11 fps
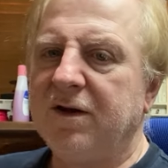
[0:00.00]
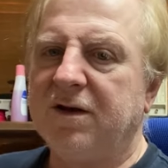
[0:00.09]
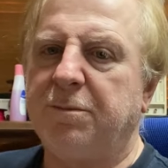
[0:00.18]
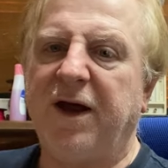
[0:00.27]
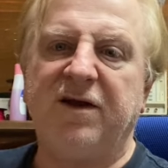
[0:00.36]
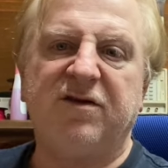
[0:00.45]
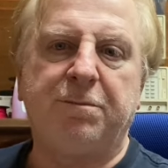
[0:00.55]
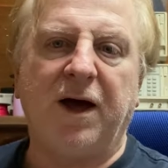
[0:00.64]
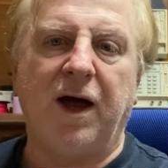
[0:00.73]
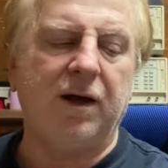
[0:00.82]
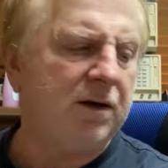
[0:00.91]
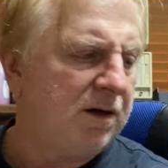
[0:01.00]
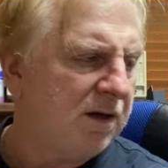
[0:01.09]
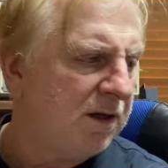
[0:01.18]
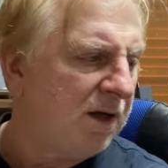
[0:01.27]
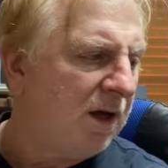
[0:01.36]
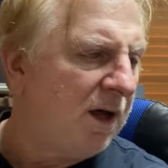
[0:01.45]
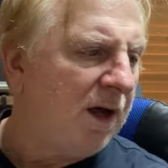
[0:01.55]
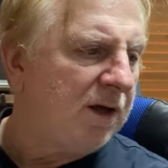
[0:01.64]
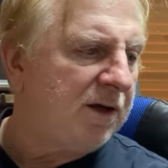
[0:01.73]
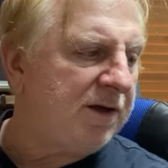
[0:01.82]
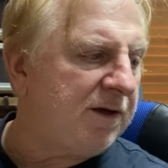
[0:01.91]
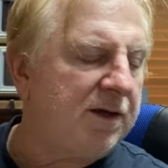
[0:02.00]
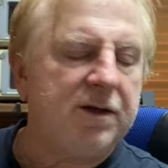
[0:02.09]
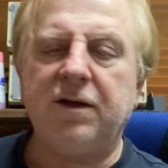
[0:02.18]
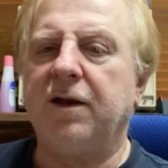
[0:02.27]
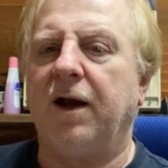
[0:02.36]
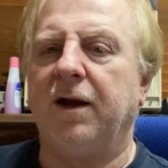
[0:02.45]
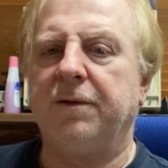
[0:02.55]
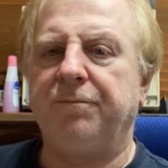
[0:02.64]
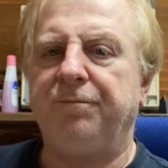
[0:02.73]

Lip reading: Depends, but you know,